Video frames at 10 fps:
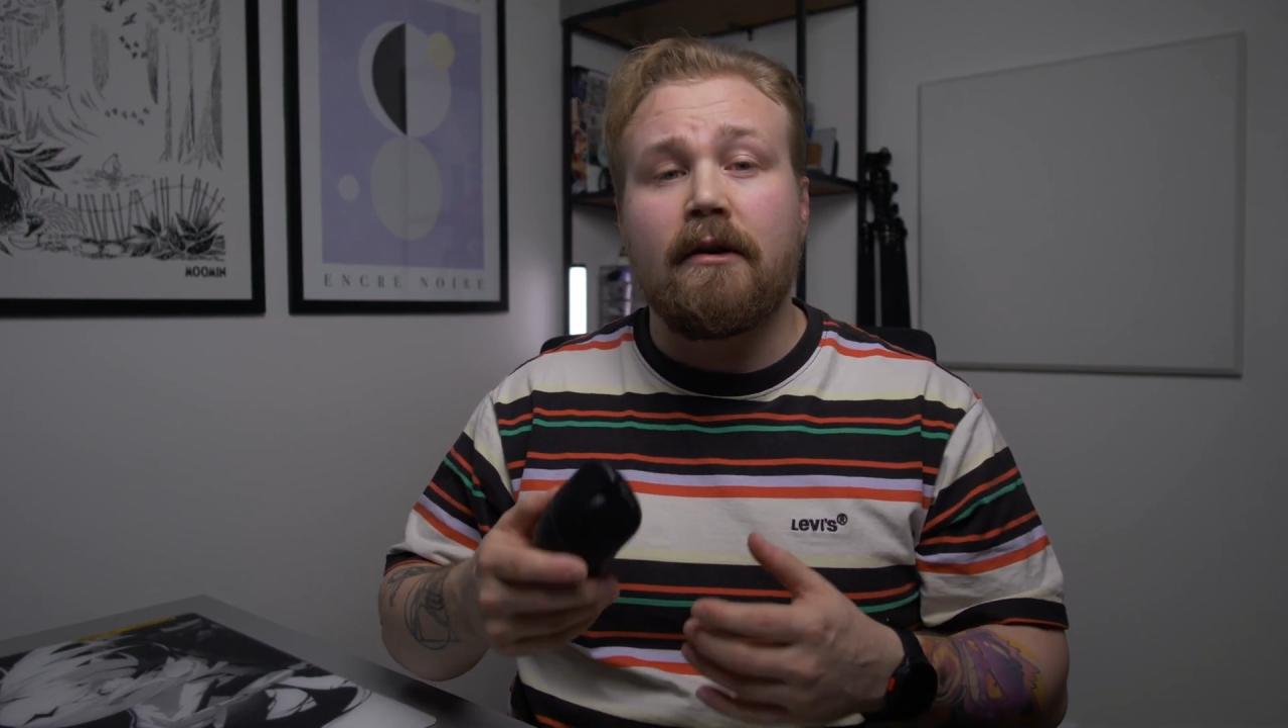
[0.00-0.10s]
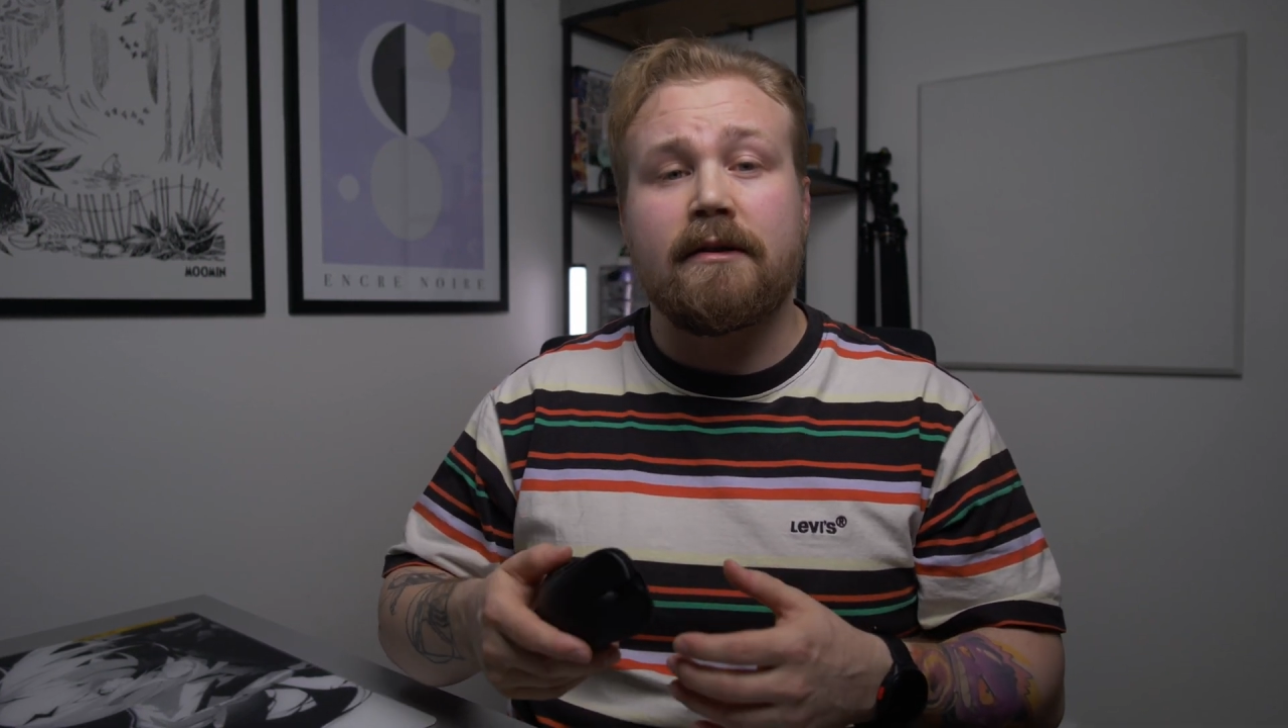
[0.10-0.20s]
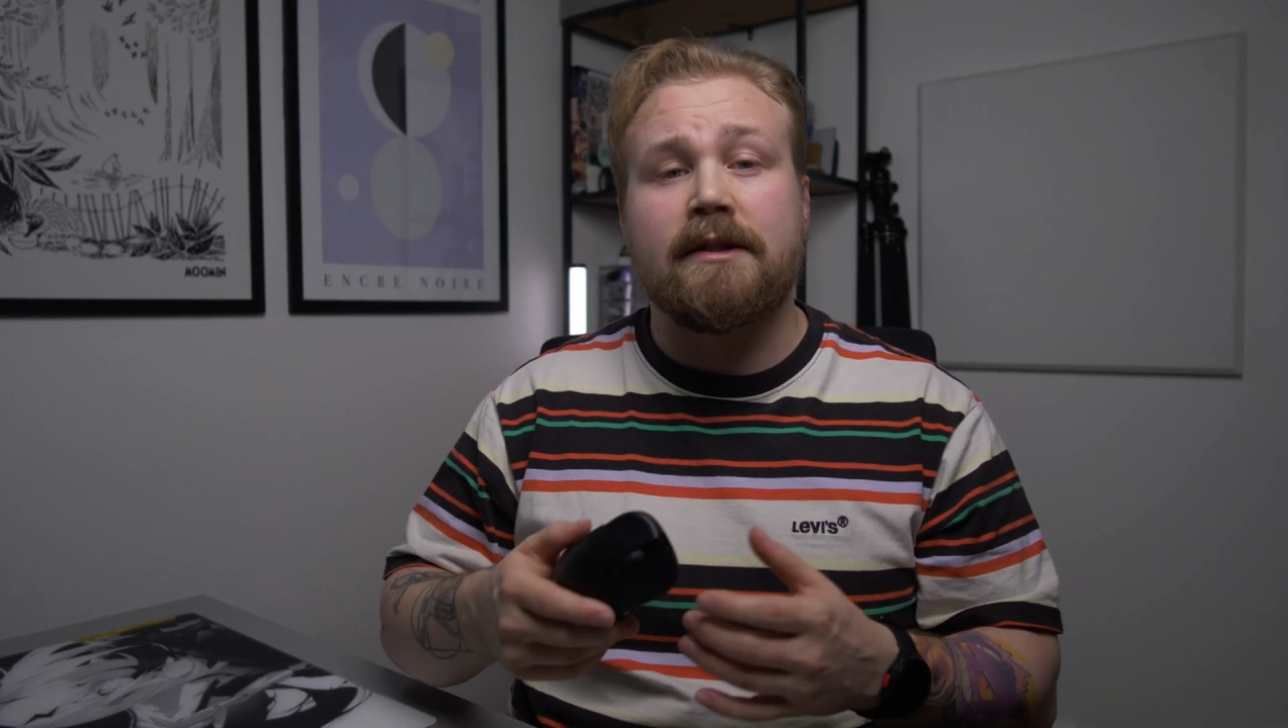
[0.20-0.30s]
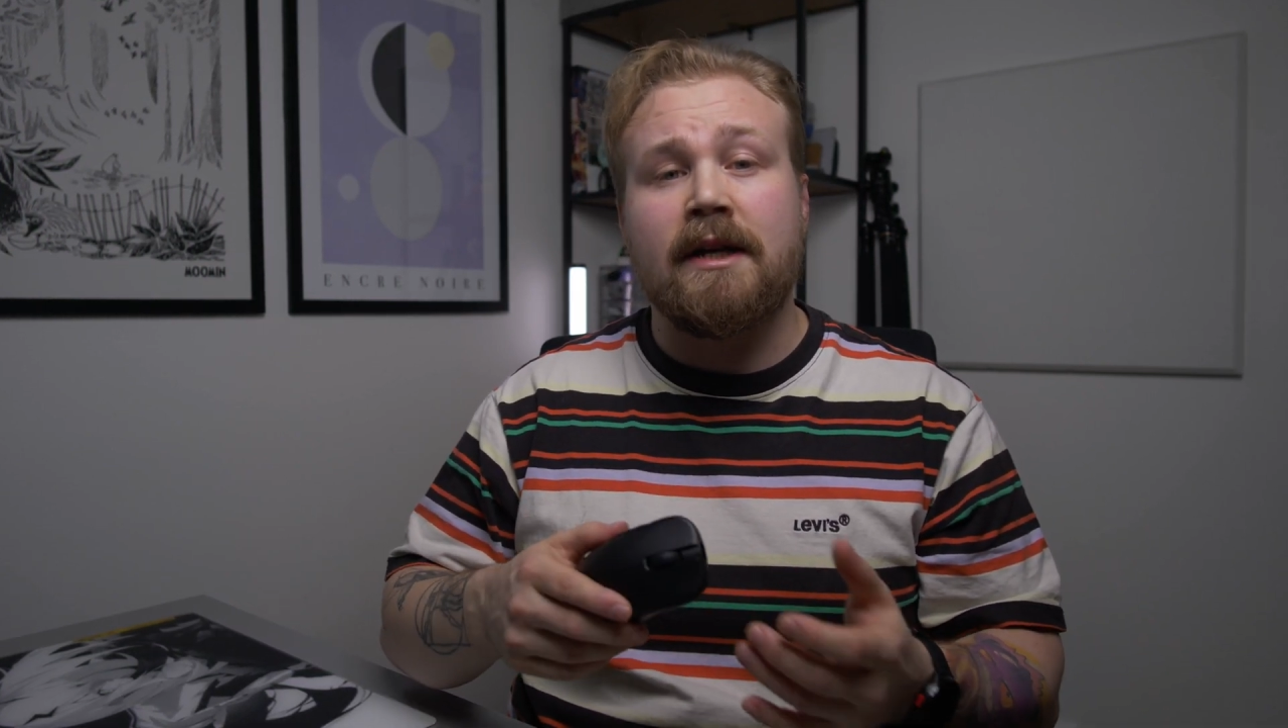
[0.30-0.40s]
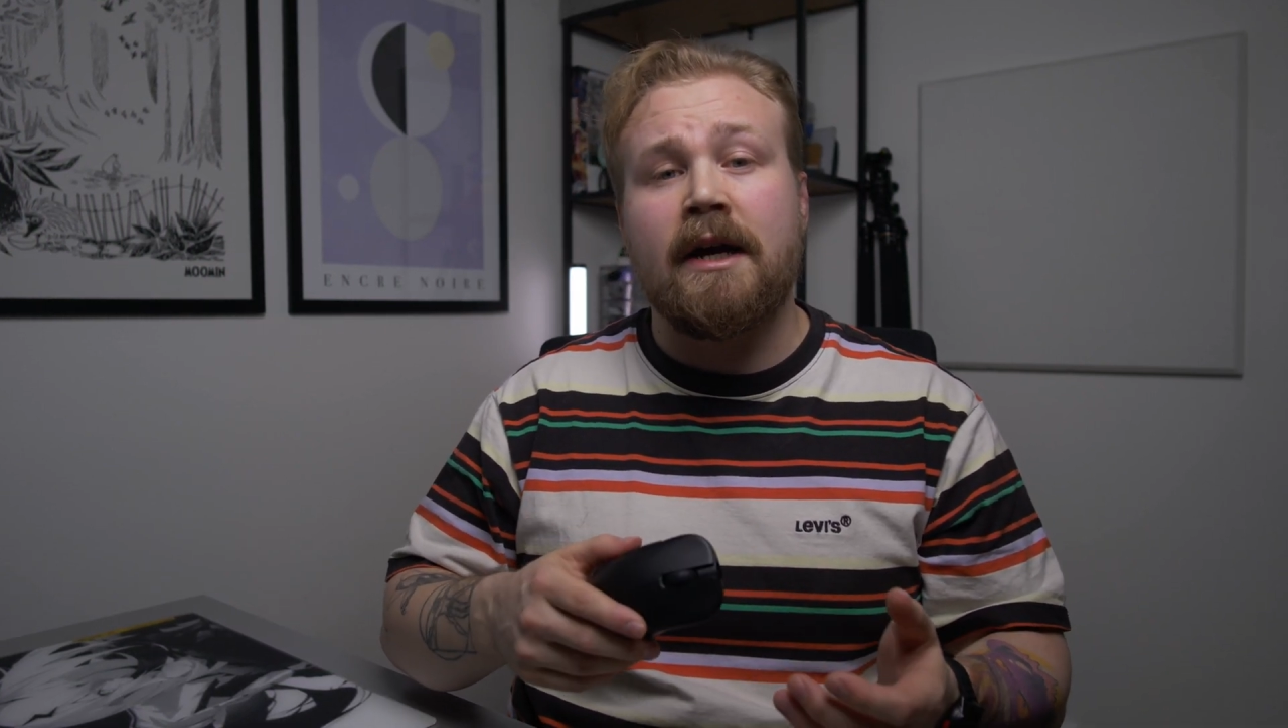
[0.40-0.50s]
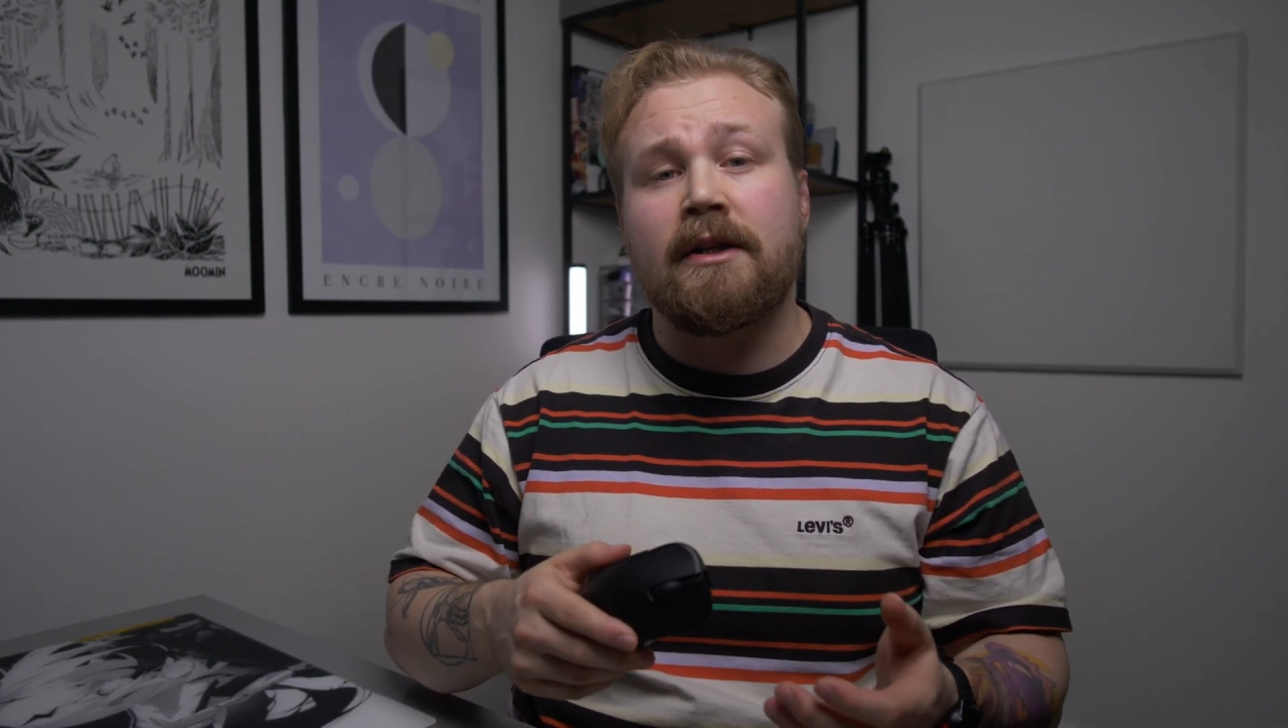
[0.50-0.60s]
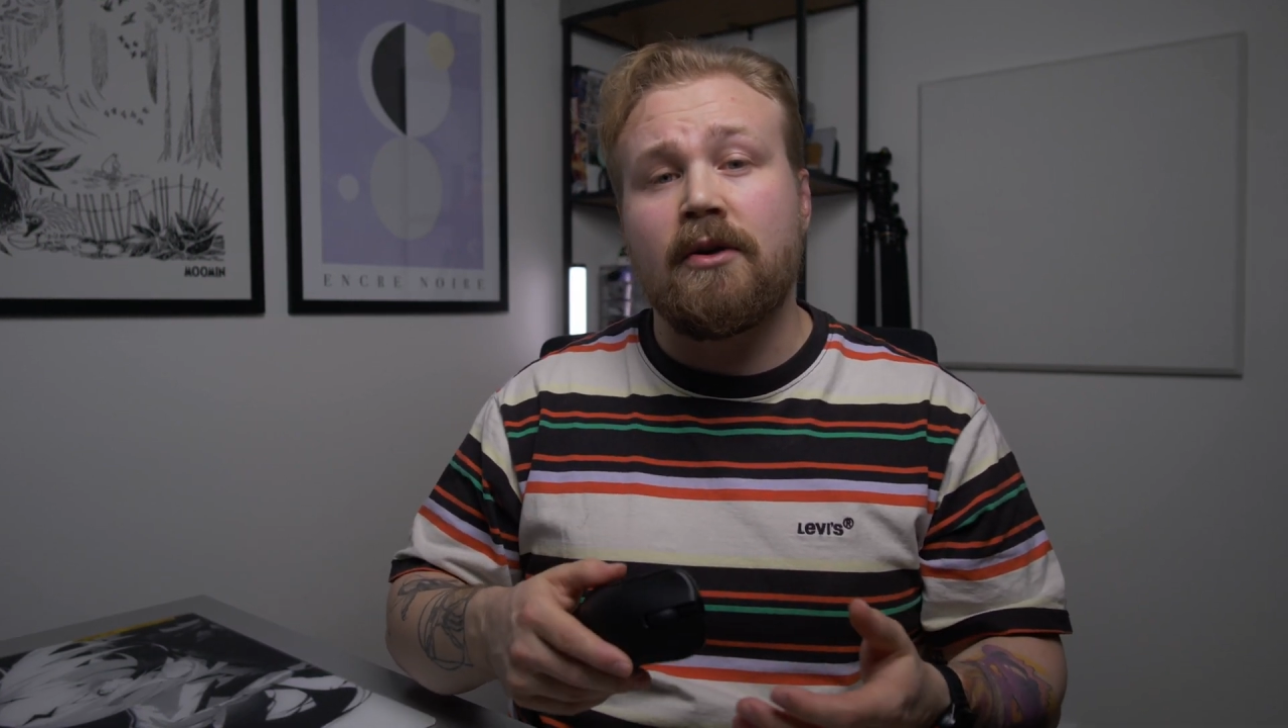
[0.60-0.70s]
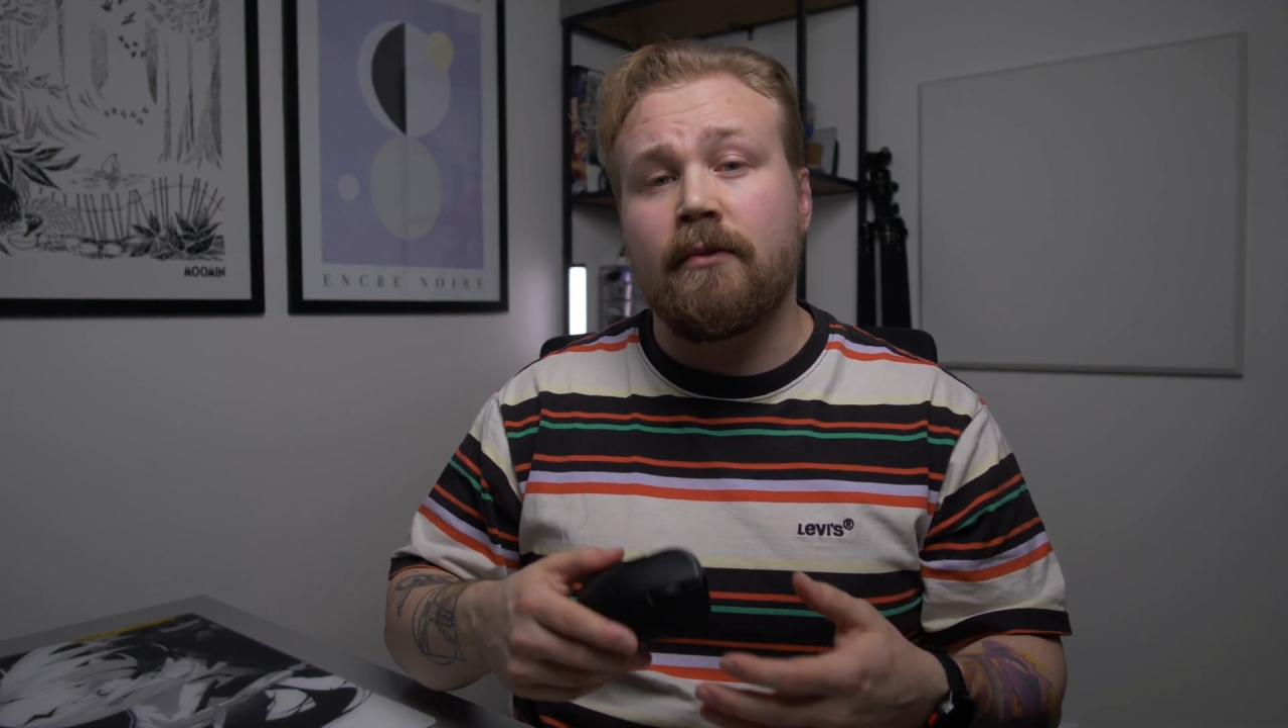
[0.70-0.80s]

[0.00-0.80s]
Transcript: on the side